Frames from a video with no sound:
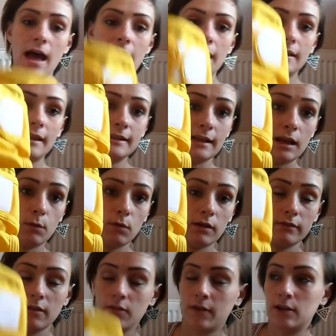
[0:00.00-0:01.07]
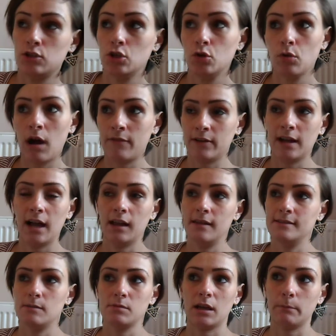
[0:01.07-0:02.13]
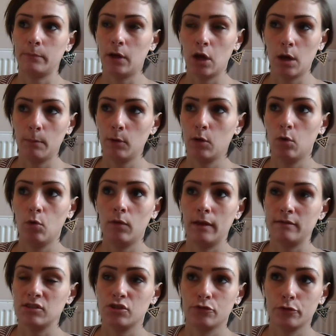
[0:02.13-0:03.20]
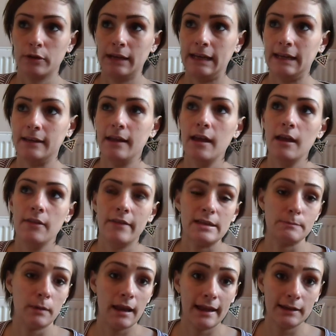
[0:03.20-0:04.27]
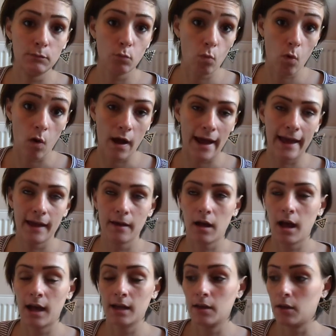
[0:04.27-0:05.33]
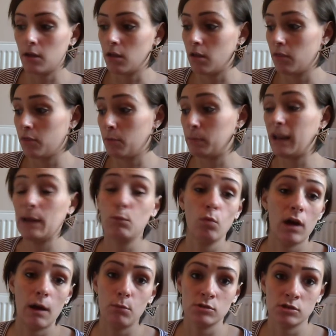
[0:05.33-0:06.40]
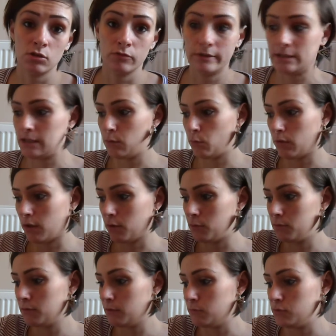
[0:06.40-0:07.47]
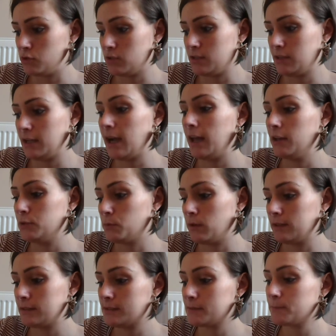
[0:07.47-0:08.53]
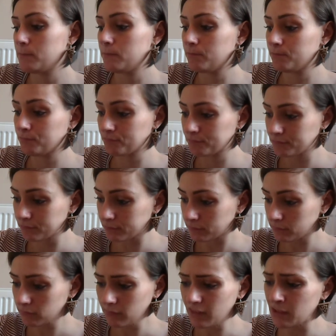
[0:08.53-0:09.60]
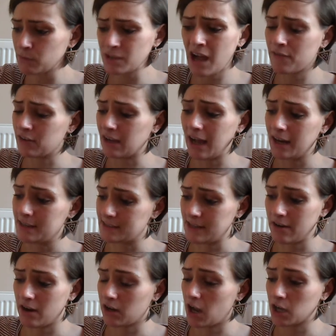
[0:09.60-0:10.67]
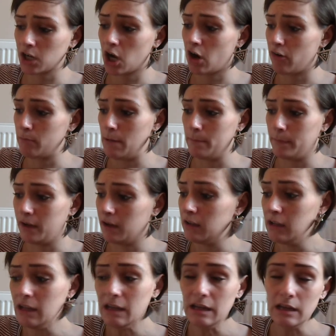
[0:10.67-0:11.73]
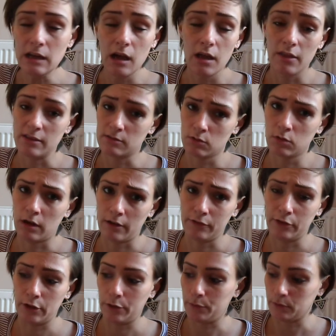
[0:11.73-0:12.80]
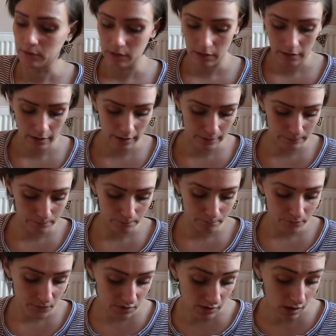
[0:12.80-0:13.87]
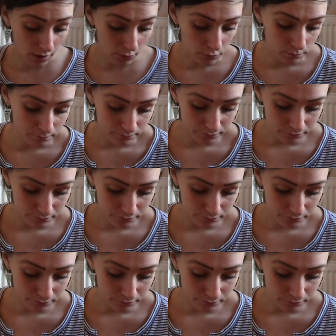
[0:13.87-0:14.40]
And a yellow one. They do other colours. There's like purple, there's green, there's plain white. The plain white wasn't on the deal though, it was just the coloured ones. There's other colours now, I can't remember. There's quite a few. So,